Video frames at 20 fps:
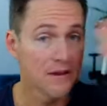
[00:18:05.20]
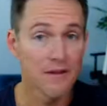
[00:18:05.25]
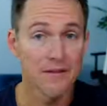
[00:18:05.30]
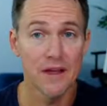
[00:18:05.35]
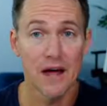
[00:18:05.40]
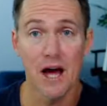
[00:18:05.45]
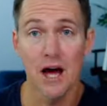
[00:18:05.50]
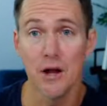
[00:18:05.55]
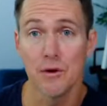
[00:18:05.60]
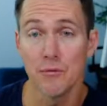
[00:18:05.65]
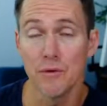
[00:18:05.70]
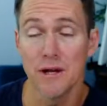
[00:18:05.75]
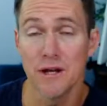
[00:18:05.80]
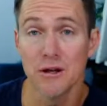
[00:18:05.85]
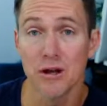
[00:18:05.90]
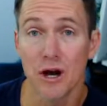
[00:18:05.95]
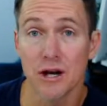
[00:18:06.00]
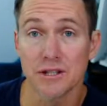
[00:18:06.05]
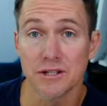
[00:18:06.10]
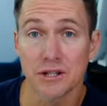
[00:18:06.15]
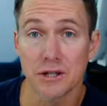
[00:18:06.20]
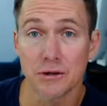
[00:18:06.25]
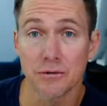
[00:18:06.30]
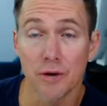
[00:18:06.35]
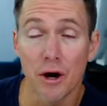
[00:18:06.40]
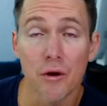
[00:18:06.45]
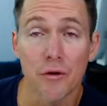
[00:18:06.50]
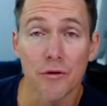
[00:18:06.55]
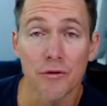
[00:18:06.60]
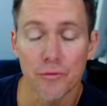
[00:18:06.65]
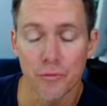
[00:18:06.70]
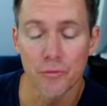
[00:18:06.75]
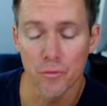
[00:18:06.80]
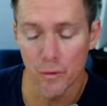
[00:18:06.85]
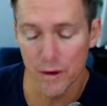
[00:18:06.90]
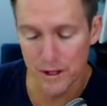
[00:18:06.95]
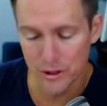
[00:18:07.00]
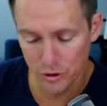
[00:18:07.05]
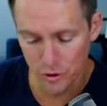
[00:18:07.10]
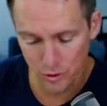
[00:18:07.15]
Unrealized growth
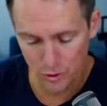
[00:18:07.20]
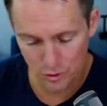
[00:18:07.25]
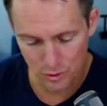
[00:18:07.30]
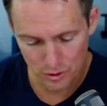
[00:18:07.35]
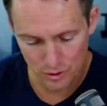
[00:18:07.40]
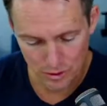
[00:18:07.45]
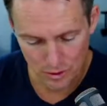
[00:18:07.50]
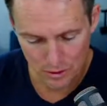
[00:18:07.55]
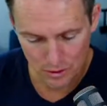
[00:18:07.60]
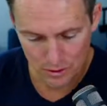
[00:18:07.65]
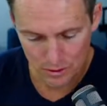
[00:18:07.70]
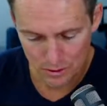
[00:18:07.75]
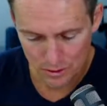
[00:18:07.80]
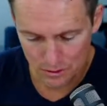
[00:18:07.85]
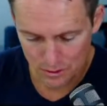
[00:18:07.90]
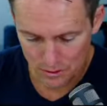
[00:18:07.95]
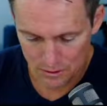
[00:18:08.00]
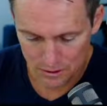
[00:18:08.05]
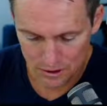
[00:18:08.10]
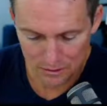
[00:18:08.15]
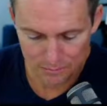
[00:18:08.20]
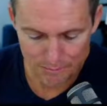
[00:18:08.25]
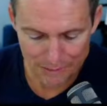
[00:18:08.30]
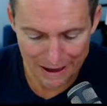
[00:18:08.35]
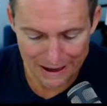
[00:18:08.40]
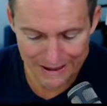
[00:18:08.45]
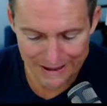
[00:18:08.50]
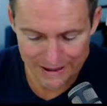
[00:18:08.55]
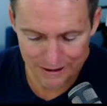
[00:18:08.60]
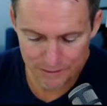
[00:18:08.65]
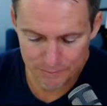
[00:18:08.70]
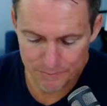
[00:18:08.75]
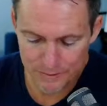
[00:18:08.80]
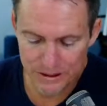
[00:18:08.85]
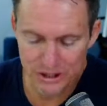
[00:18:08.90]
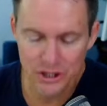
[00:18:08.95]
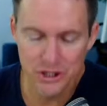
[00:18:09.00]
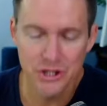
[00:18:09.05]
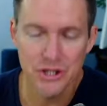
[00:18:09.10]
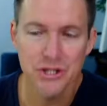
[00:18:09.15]
when you bank it, but
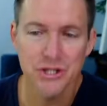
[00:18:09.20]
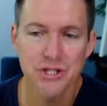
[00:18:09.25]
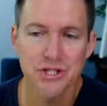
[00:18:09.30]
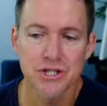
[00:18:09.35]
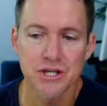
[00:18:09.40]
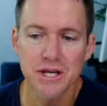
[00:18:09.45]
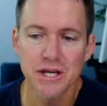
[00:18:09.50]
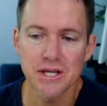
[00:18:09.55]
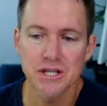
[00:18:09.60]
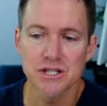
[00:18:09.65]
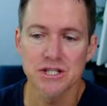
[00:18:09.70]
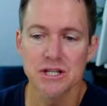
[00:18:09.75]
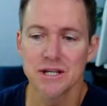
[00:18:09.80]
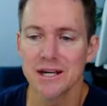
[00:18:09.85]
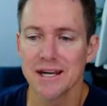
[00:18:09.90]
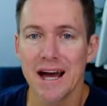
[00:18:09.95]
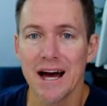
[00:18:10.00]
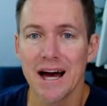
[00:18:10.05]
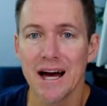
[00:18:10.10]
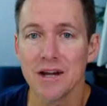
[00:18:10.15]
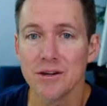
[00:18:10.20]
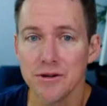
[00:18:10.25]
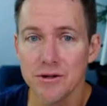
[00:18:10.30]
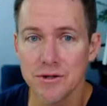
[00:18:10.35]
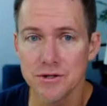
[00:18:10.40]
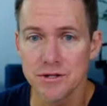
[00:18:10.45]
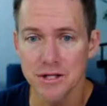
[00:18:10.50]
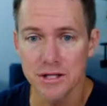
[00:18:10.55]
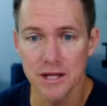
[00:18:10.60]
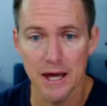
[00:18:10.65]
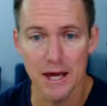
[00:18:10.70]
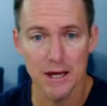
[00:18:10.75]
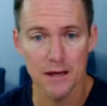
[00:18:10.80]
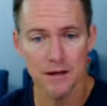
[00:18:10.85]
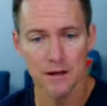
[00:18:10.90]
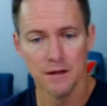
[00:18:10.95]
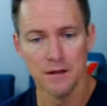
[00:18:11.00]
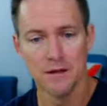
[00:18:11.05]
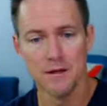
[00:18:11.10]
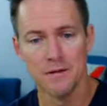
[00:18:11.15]
you didn't see it, so you can't use it yet.
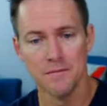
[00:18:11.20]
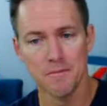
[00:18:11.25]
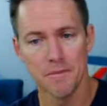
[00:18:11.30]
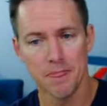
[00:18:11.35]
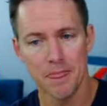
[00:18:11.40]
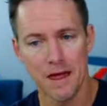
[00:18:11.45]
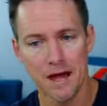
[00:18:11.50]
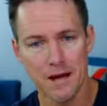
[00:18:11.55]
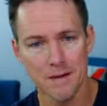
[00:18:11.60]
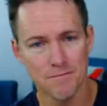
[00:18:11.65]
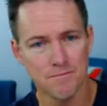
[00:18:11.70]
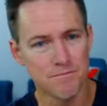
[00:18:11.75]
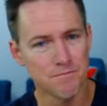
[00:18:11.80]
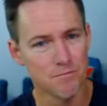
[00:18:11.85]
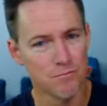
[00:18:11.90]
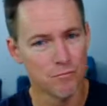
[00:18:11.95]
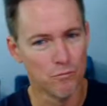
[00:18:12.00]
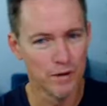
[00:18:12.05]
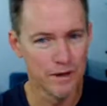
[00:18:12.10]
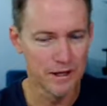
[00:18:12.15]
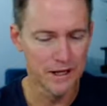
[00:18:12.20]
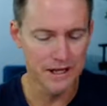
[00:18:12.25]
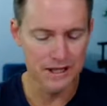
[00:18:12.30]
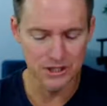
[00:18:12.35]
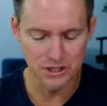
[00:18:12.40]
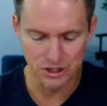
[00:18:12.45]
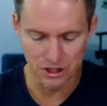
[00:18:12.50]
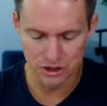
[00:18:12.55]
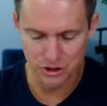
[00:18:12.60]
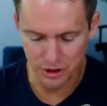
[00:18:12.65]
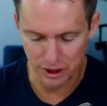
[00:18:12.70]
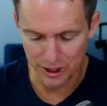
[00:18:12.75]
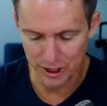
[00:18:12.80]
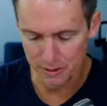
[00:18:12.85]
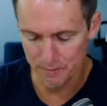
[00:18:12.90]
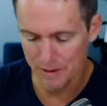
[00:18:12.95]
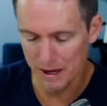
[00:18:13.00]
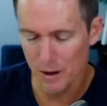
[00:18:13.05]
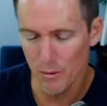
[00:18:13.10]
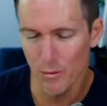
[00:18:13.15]
We need to think
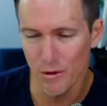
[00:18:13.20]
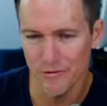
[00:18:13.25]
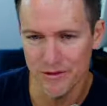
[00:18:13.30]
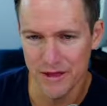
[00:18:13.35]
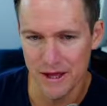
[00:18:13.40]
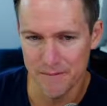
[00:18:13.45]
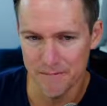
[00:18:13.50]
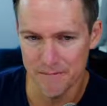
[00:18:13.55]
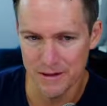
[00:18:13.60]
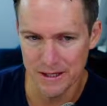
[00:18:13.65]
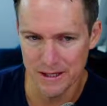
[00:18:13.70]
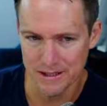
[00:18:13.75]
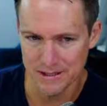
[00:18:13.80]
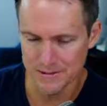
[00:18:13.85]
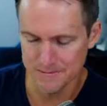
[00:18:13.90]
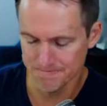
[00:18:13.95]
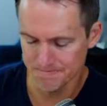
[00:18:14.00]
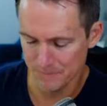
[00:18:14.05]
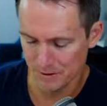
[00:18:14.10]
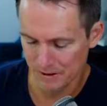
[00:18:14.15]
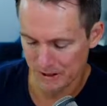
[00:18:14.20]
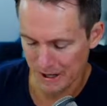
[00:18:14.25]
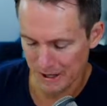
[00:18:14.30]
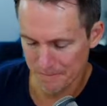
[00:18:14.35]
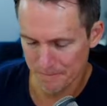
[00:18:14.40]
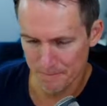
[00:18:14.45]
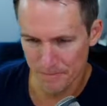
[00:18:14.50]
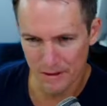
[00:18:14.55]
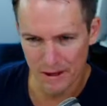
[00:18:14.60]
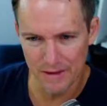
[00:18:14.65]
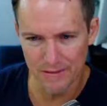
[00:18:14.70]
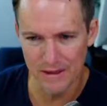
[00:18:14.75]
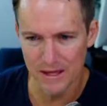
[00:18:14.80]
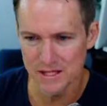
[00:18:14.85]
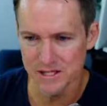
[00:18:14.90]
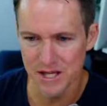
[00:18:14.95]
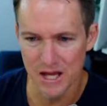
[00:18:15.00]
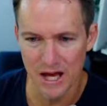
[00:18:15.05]
about what that means, okay? And there's